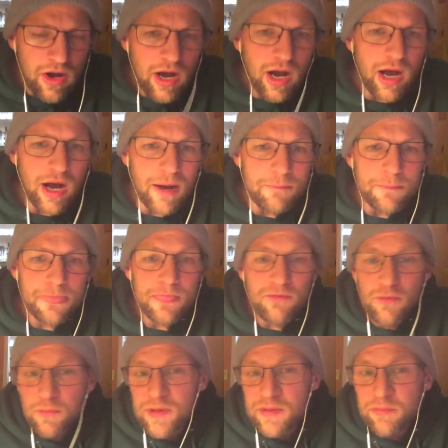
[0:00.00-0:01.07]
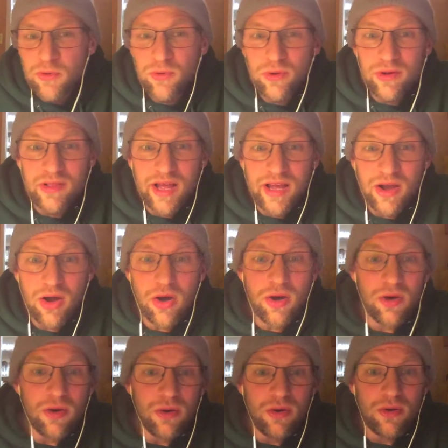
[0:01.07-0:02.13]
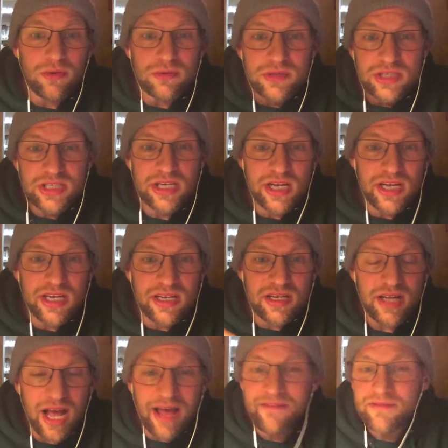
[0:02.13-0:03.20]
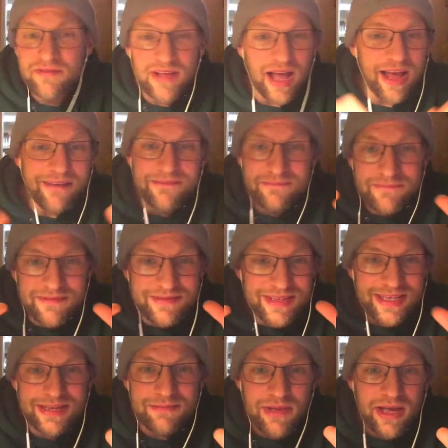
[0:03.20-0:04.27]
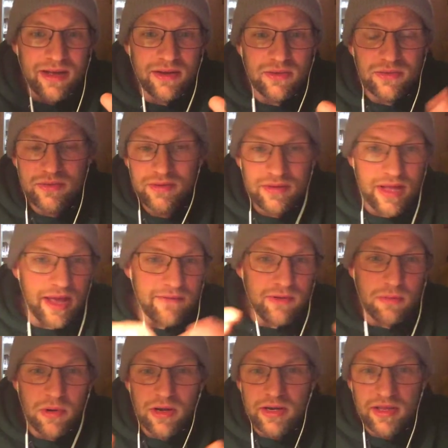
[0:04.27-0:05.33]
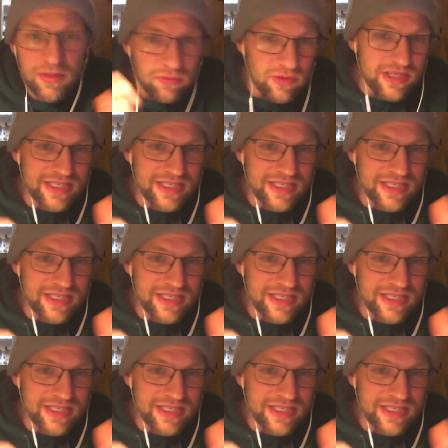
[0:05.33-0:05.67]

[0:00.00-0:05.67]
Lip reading: For people who are like, oh shit, I've emailed everybody 3